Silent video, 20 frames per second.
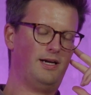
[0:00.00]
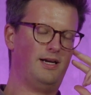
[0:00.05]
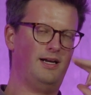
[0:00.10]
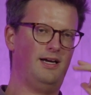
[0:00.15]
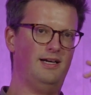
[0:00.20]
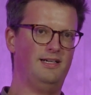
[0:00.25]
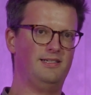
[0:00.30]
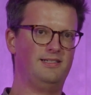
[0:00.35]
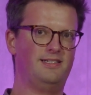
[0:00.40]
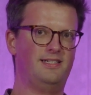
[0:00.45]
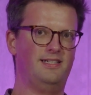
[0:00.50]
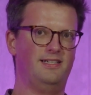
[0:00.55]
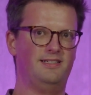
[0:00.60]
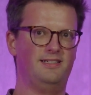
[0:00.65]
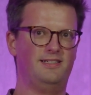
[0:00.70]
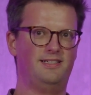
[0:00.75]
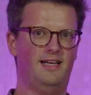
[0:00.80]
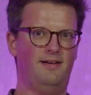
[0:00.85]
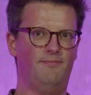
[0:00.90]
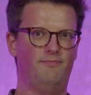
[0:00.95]
client,
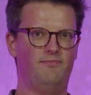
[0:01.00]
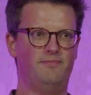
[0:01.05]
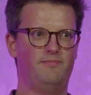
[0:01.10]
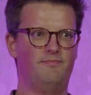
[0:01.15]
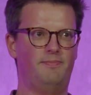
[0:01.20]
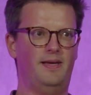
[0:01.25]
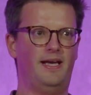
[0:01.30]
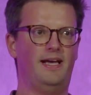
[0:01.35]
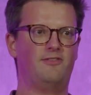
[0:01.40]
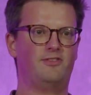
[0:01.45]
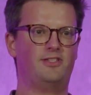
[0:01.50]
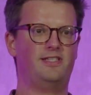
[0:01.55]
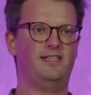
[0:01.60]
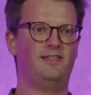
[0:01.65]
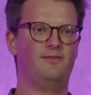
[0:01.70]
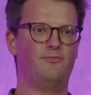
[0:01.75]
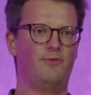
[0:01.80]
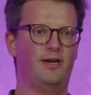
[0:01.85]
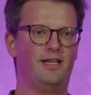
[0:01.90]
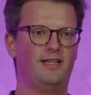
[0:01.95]
and being able to see
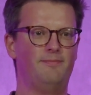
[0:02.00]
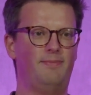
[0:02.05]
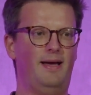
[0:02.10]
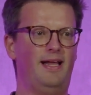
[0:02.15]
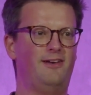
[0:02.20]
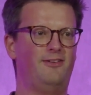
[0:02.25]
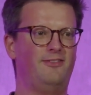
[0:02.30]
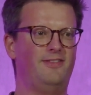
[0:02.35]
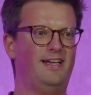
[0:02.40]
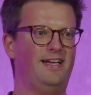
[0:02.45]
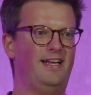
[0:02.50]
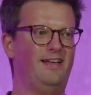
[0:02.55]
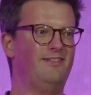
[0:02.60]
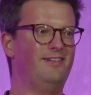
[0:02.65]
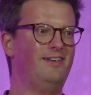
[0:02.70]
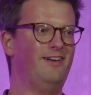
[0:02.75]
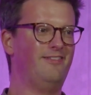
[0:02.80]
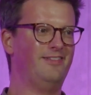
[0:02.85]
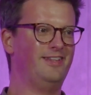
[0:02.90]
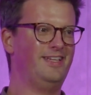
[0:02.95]
them ring the bell on
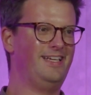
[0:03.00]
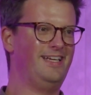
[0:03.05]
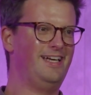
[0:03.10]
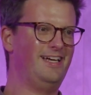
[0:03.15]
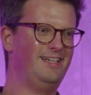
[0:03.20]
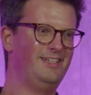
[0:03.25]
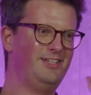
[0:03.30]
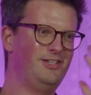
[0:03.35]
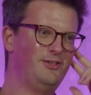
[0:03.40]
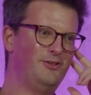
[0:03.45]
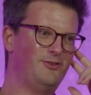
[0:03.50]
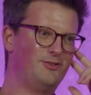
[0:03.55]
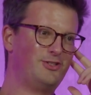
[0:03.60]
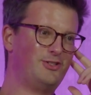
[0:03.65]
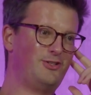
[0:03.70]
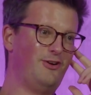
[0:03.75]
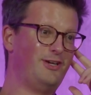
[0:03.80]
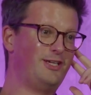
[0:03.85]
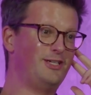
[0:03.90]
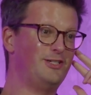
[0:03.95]
the New York
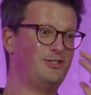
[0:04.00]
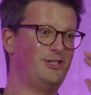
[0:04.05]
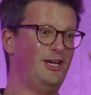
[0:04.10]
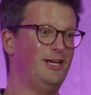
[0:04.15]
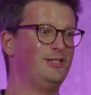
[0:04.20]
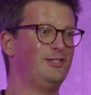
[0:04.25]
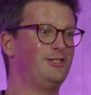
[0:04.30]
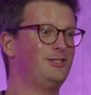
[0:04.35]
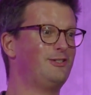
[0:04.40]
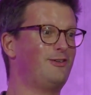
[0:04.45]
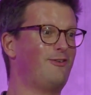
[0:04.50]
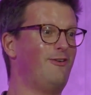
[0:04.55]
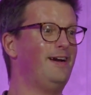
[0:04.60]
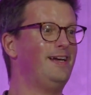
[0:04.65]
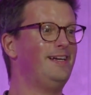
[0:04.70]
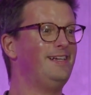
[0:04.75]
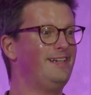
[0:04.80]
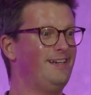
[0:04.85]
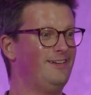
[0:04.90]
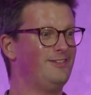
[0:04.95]
Stock Exchange is a
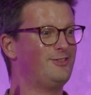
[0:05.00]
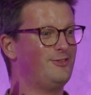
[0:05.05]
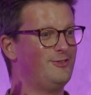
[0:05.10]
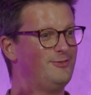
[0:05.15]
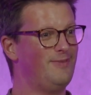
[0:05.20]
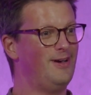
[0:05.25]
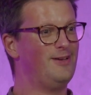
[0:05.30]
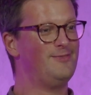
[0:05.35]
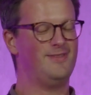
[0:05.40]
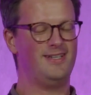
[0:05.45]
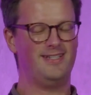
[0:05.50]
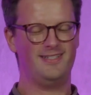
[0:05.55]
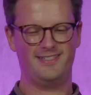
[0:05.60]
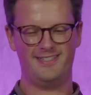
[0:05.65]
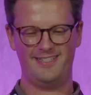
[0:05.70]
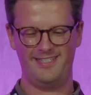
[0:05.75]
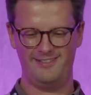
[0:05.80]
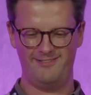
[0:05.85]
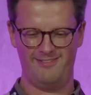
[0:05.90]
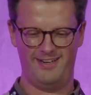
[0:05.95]
great sort of moment
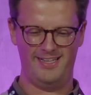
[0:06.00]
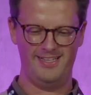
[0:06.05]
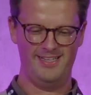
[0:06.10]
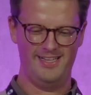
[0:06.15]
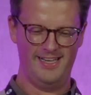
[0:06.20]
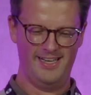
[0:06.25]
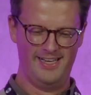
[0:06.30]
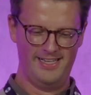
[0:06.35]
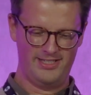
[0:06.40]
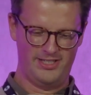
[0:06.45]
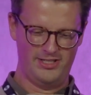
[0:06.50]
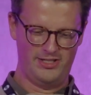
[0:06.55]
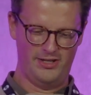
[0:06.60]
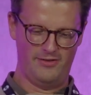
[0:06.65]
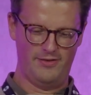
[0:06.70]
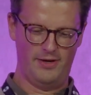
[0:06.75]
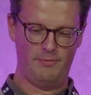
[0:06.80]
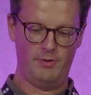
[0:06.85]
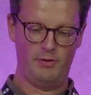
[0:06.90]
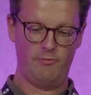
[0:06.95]
to
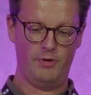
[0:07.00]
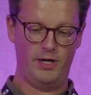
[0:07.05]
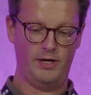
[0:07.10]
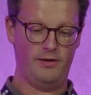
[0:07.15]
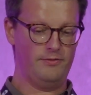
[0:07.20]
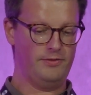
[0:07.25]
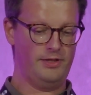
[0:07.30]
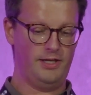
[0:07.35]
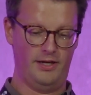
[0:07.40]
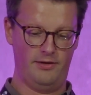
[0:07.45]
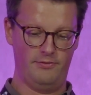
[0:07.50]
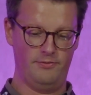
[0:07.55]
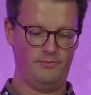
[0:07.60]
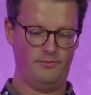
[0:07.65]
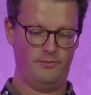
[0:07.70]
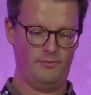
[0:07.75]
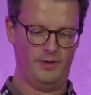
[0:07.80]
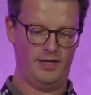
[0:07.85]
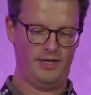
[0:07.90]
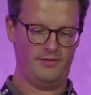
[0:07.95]
do. And
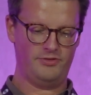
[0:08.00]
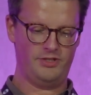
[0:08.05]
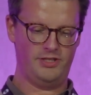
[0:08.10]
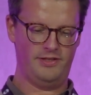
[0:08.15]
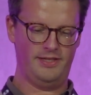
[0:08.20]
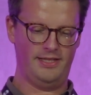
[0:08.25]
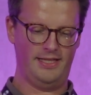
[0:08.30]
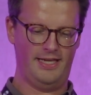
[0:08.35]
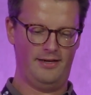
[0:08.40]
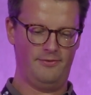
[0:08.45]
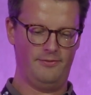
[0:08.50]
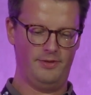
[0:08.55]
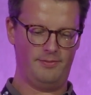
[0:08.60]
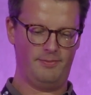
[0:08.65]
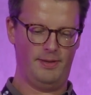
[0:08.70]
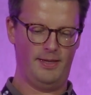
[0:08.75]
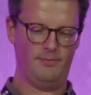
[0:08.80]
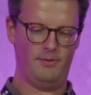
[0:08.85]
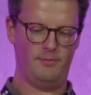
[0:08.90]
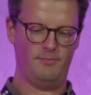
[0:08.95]
we love doing that with
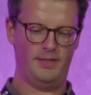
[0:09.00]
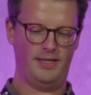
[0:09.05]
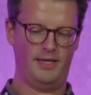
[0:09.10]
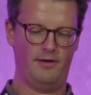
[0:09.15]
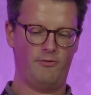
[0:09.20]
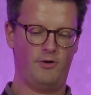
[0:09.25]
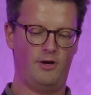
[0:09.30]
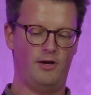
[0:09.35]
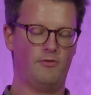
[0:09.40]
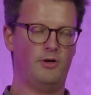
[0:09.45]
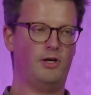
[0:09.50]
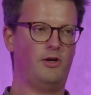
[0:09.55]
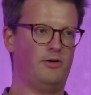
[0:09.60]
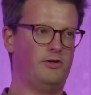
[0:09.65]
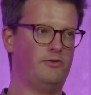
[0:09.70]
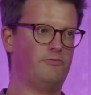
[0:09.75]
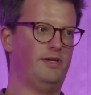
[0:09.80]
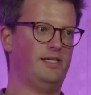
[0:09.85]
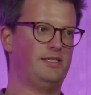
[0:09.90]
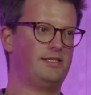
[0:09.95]
people, but there are a lot
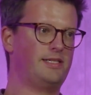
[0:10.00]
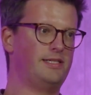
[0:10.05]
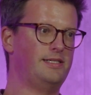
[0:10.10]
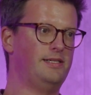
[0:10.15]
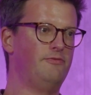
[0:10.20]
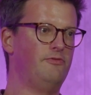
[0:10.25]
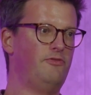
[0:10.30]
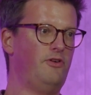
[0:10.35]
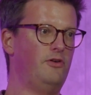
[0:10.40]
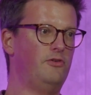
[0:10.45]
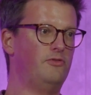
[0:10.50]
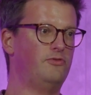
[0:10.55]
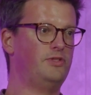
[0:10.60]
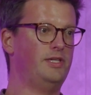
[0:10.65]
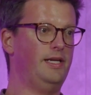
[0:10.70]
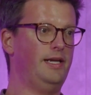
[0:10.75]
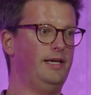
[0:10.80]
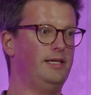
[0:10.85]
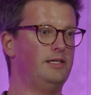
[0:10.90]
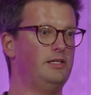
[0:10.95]
of risks involved
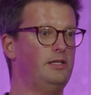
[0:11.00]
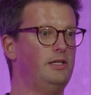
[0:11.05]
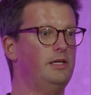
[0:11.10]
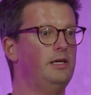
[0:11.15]
in it.